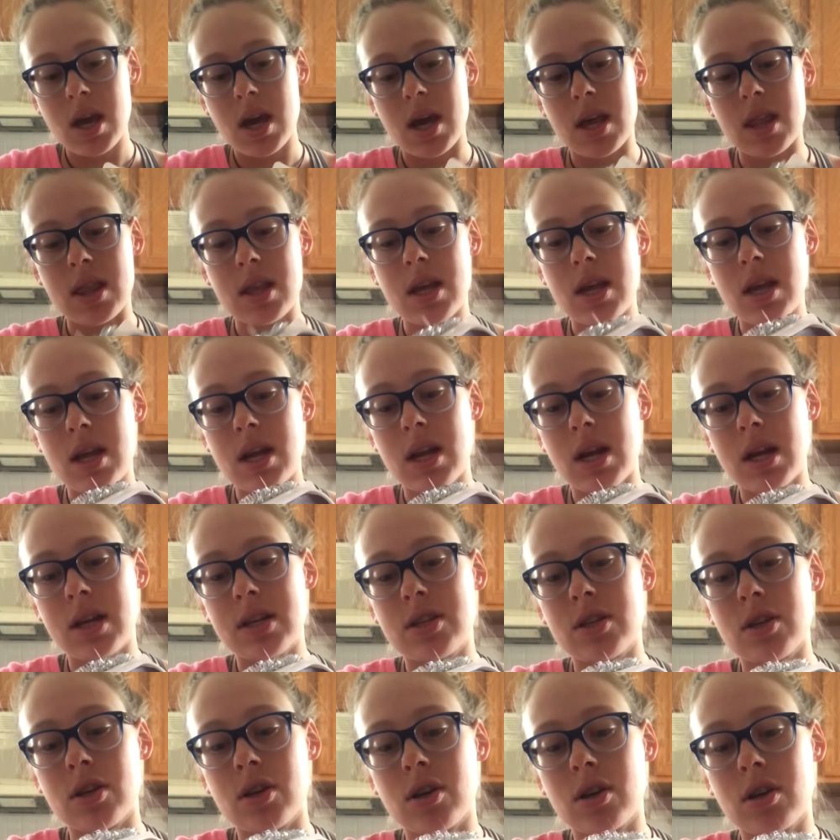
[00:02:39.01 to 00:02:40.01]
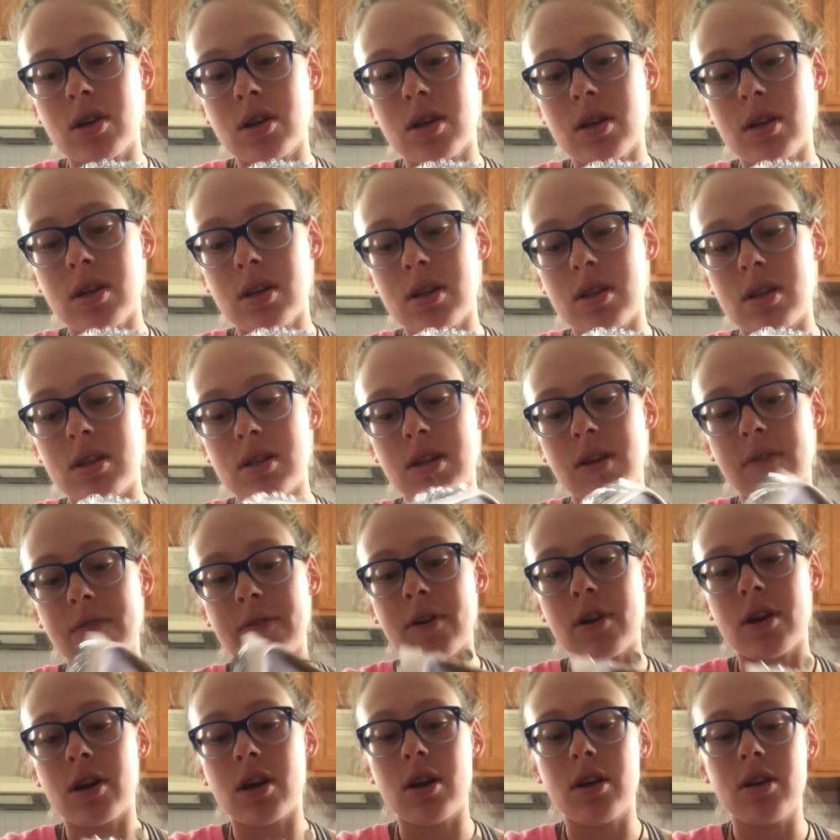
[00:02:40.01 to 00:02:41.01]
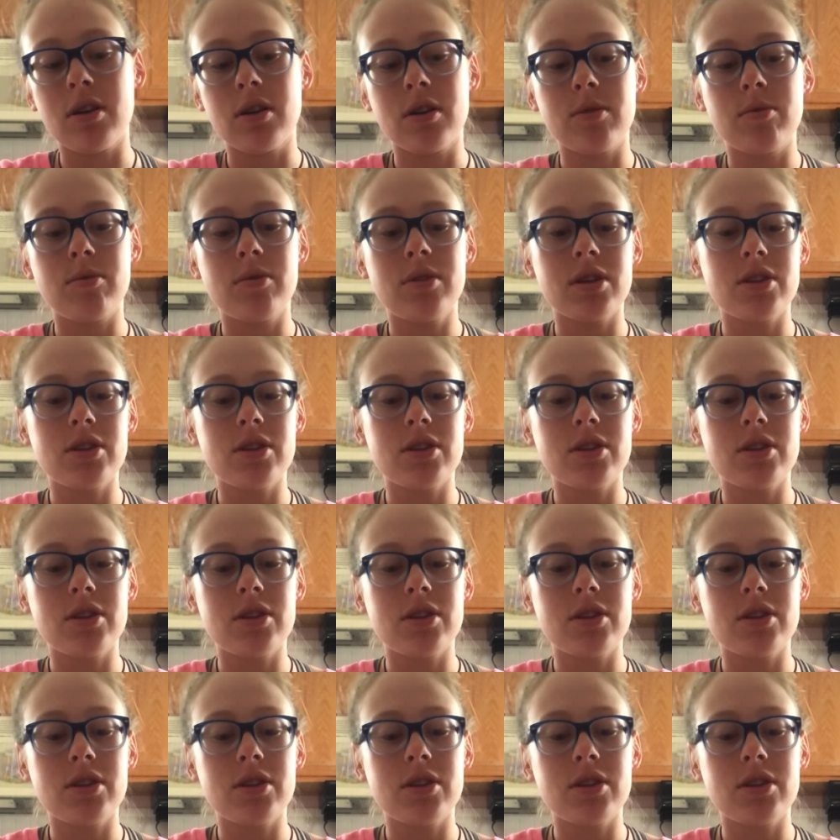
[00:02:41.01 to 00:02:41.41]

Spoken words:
And then I took the different colored